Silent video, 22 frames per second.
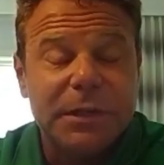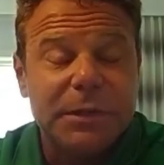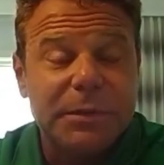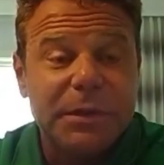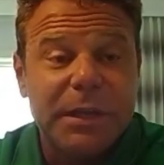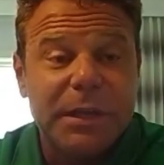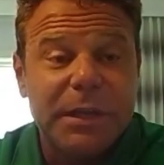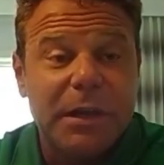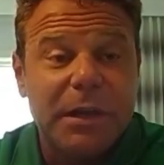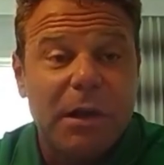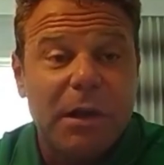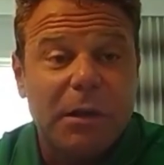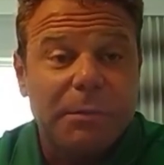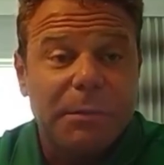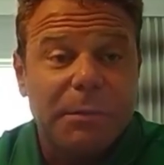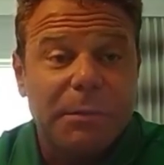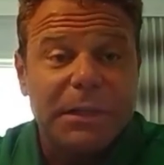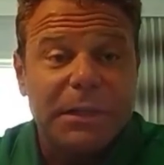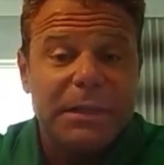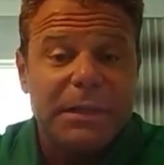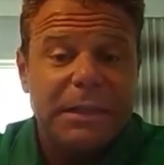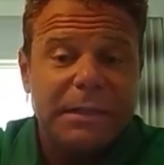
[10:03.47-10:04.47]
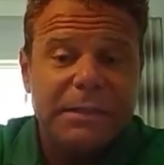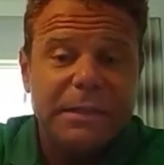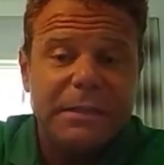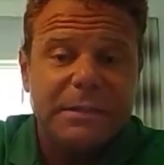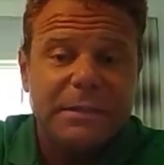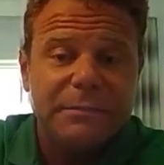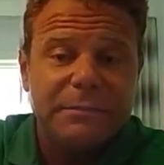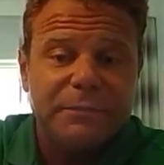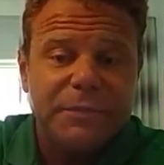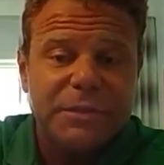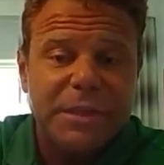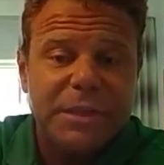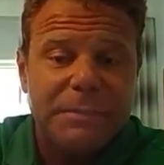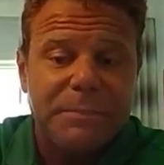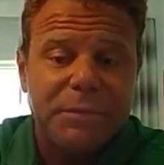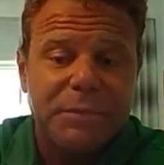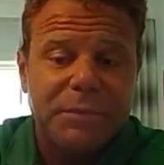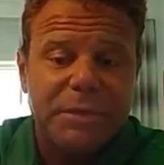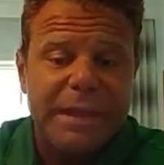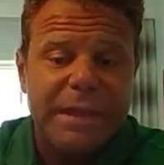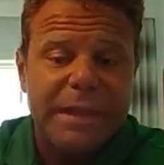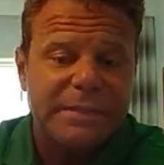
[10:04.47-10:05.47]
Forget what they call them, but it
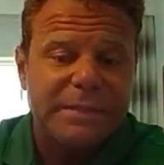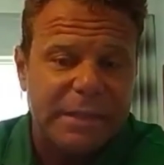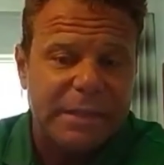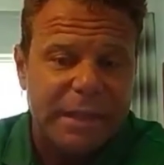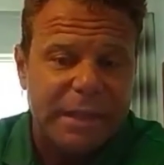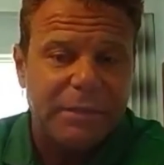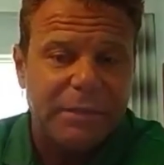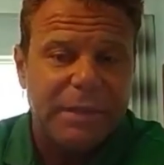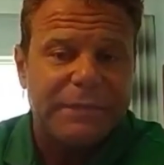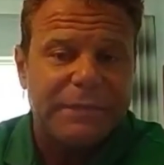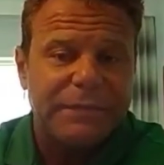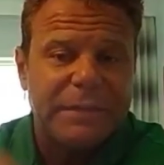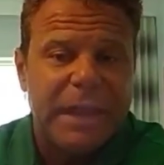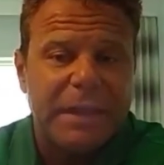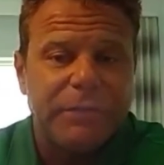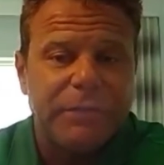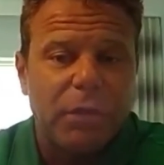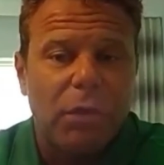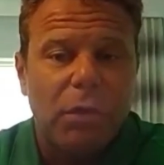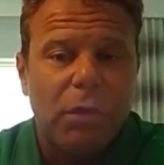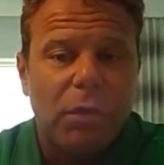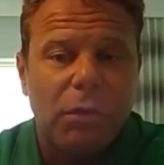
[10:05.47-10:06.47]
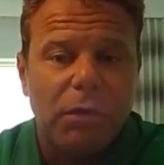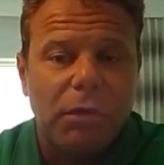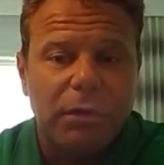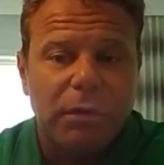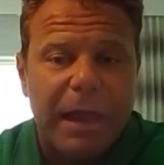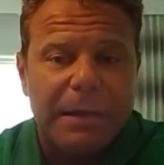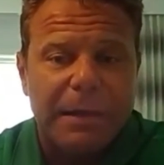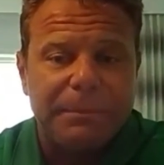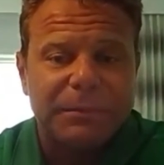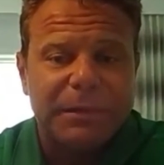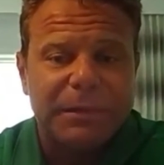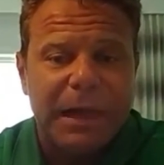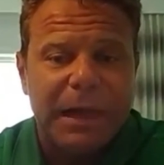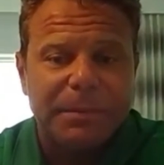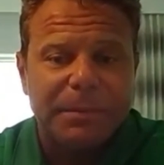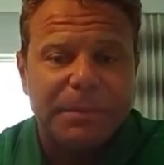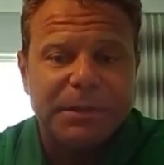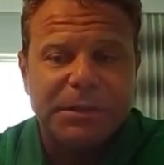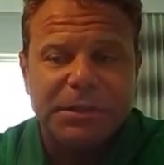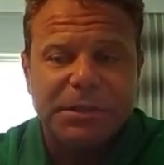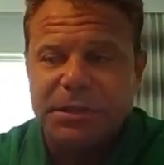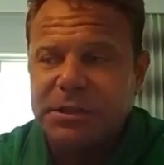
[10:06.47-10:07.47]
separates, and I don't have to have the whole laptop.